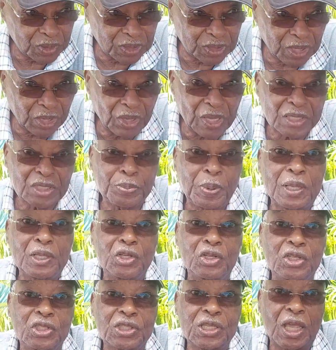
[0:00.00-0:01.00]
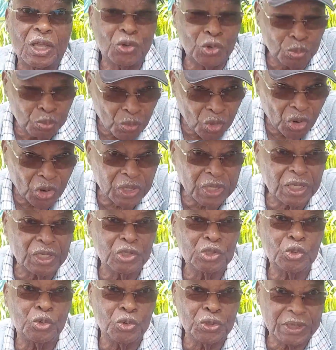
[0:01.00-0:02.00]
they expect you to say good
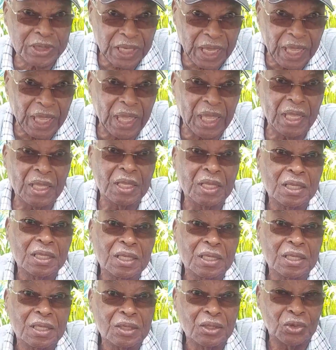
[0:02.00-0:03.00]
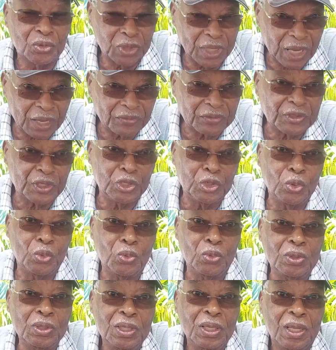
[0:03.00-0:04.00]
morning, good day, good
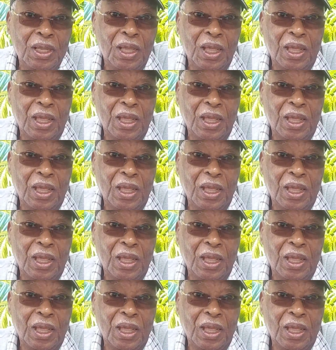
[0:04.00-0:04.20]
afternoon.